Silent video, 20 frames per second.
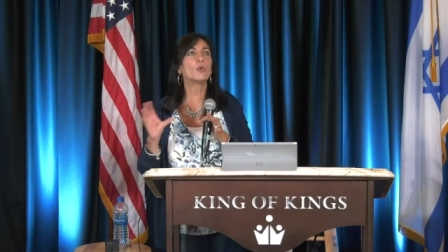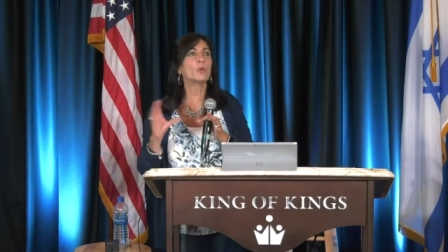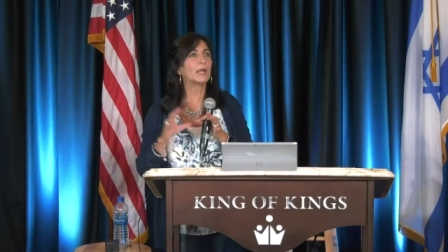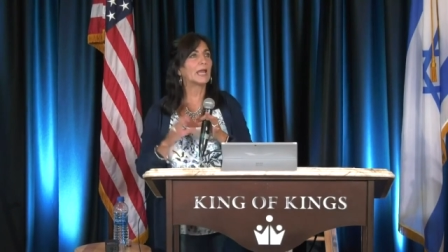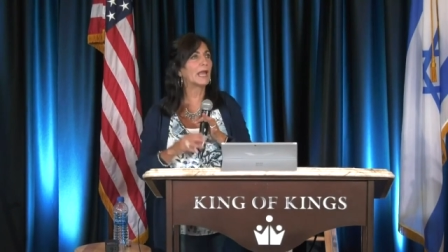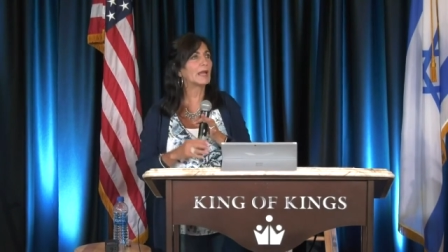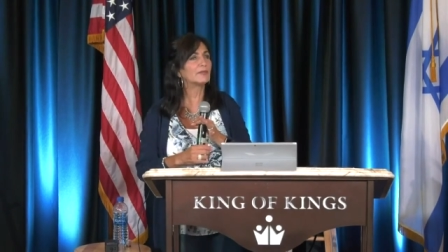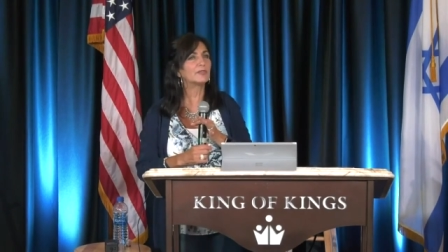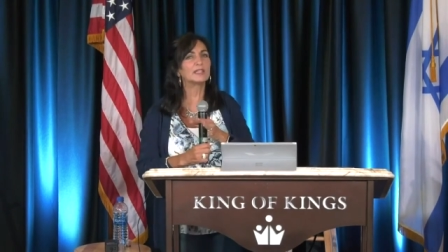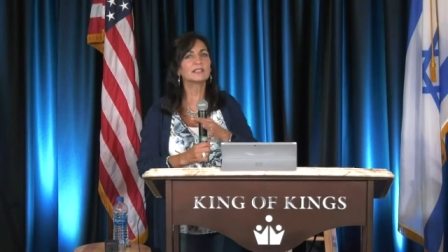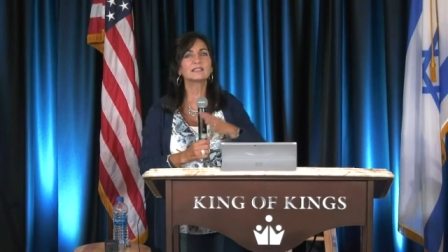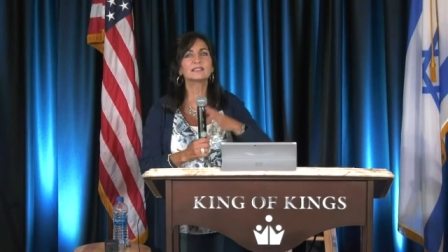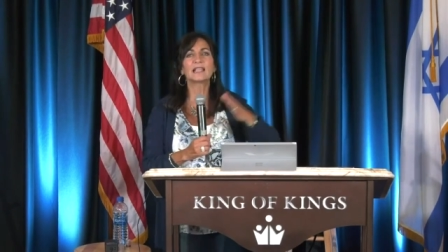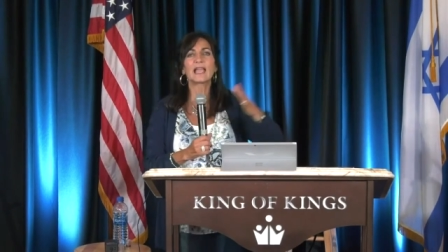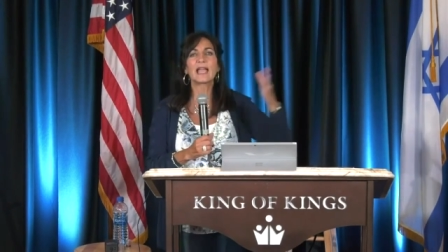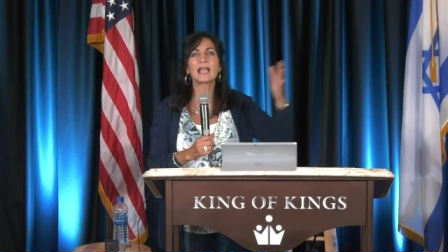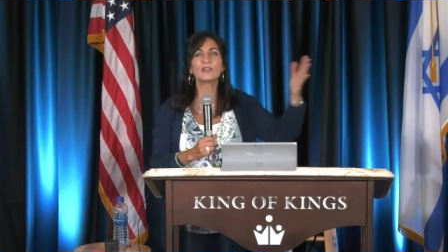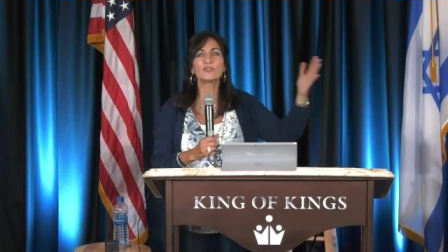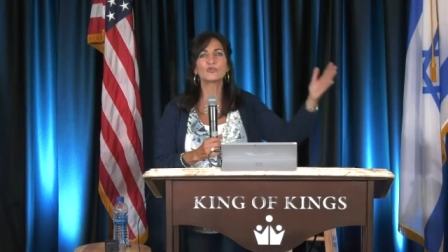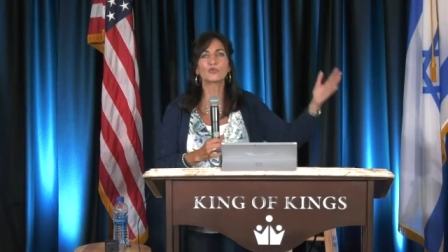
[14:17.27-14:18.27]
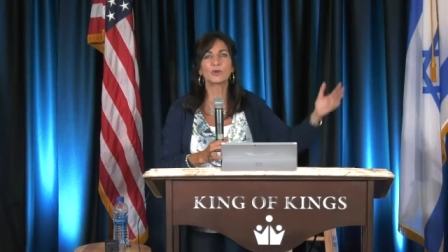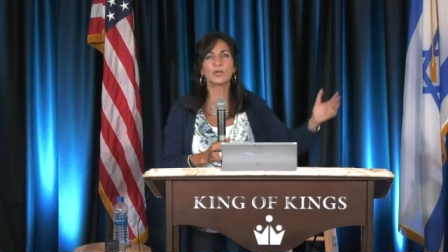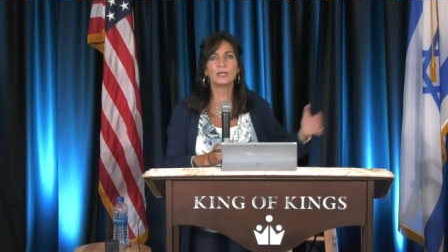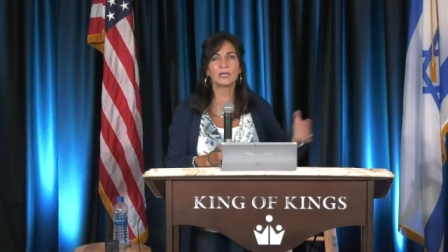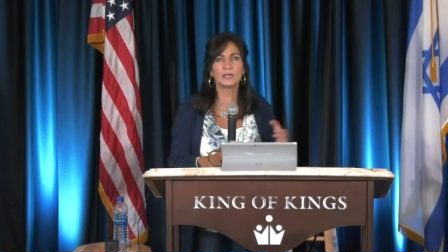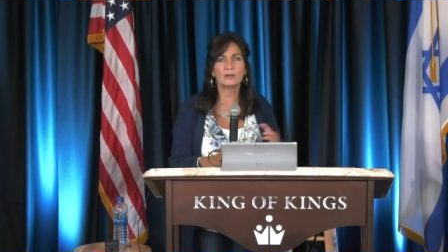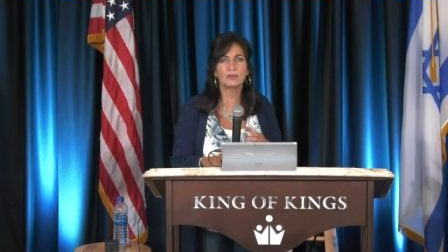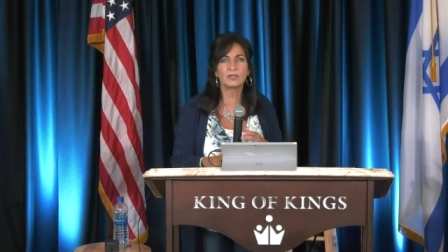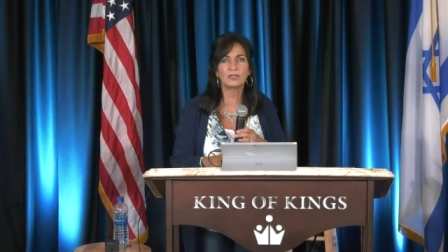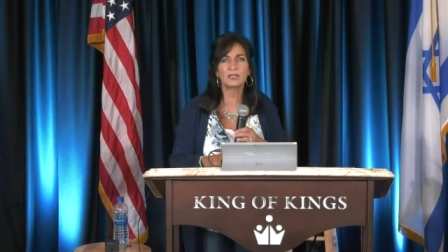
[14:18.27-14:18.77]
No, we have to
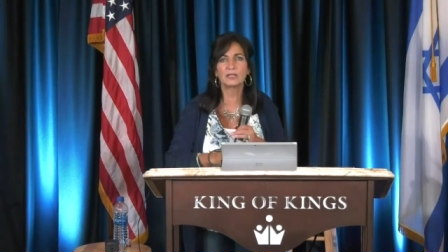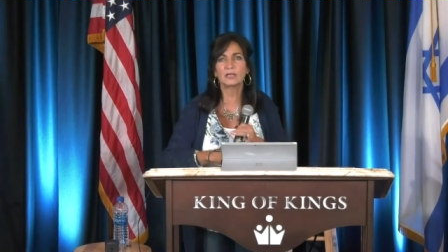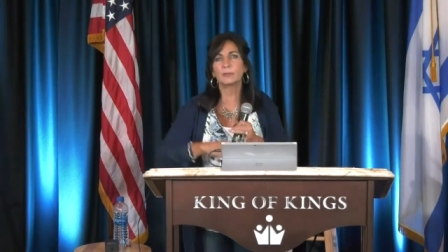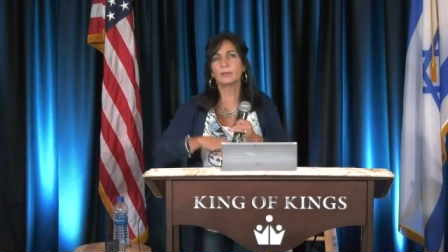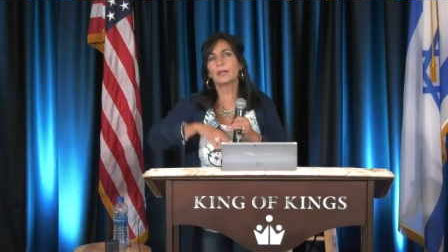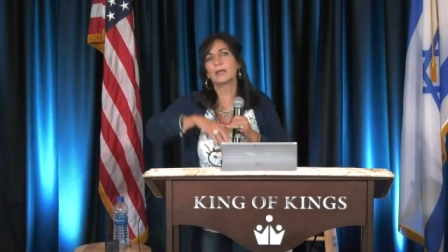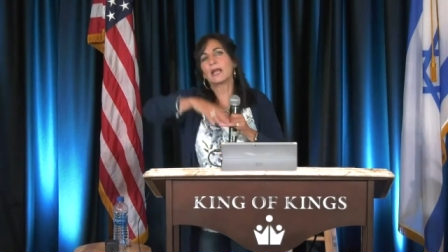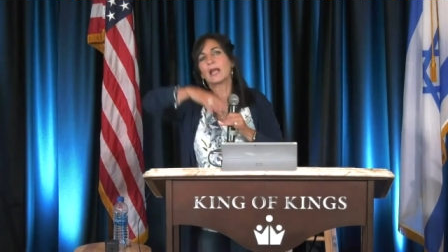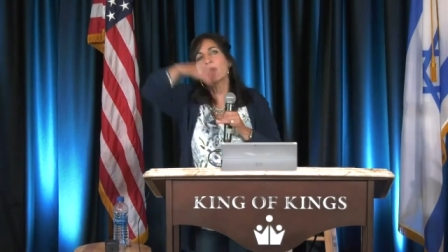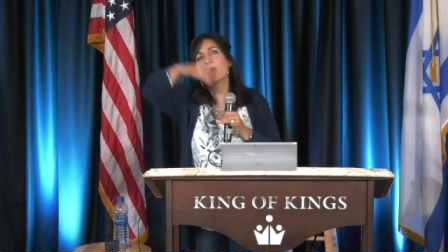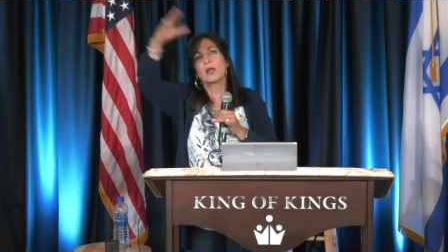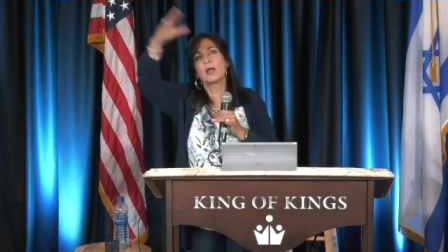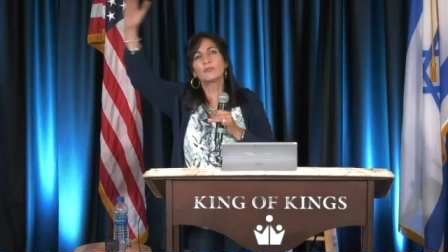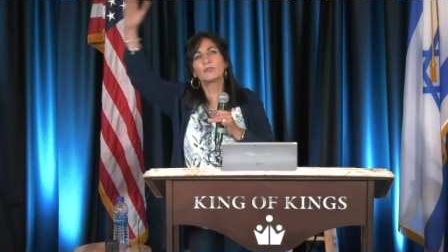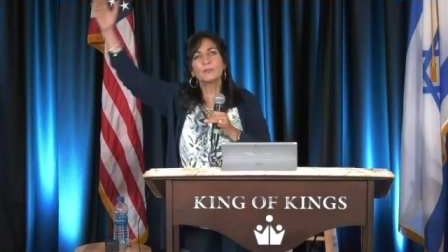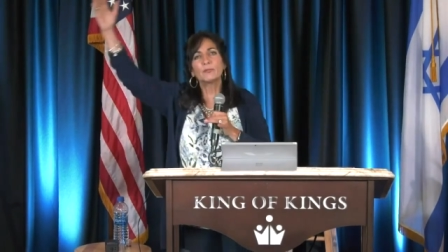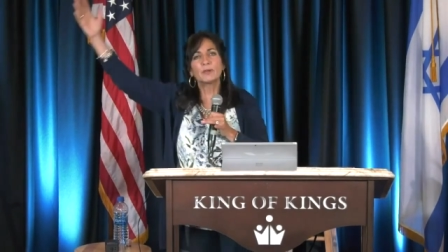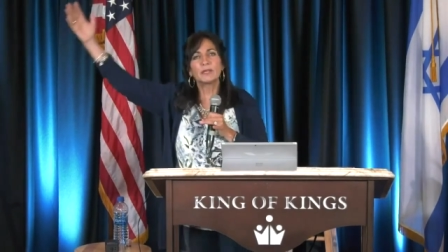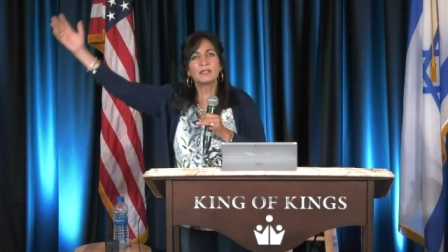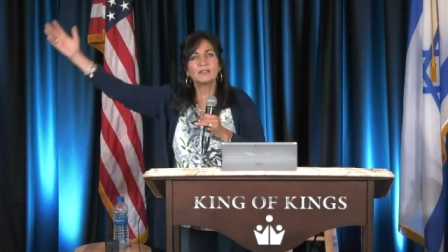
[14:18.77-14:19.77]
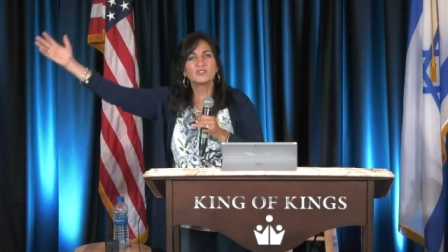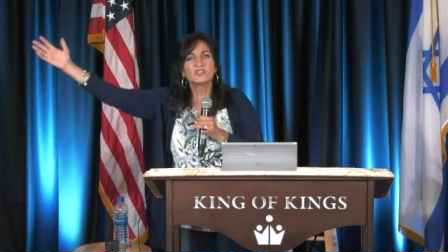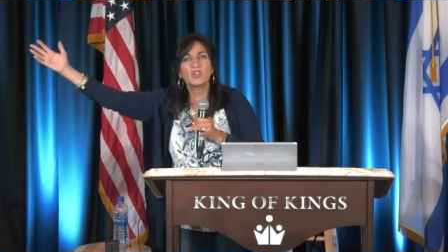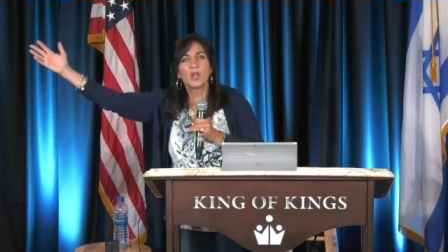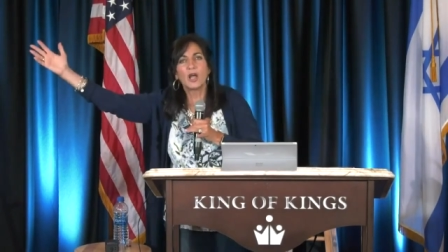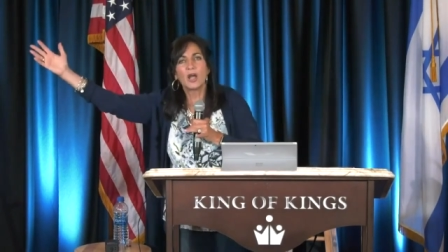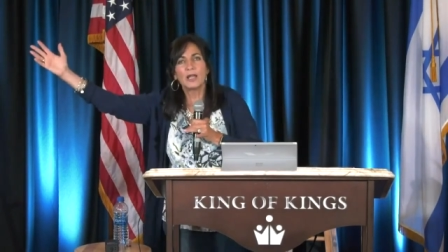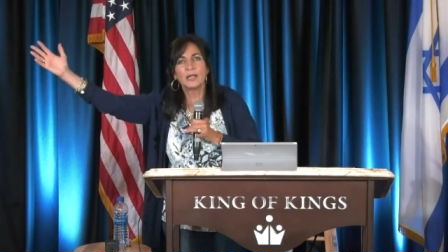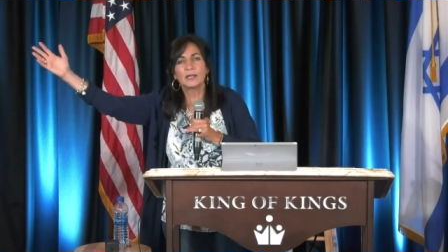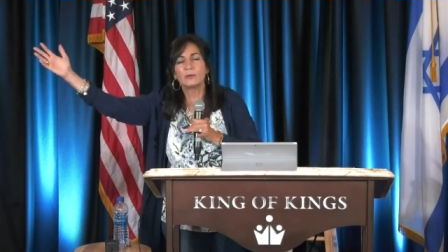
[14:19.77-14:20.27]
exaggerate everything about how
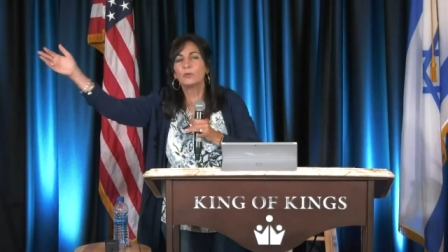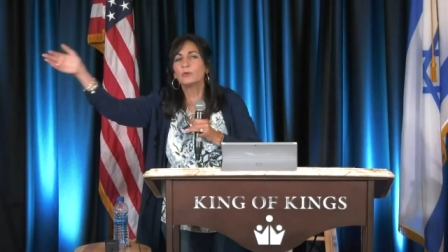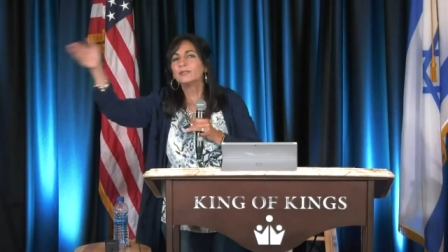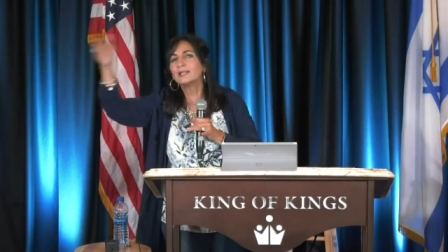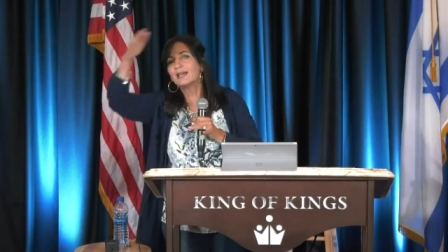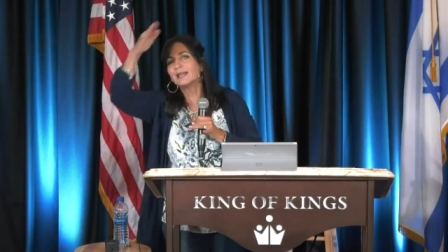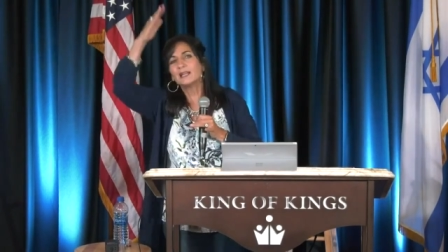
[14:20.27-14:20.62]
everybody's dying.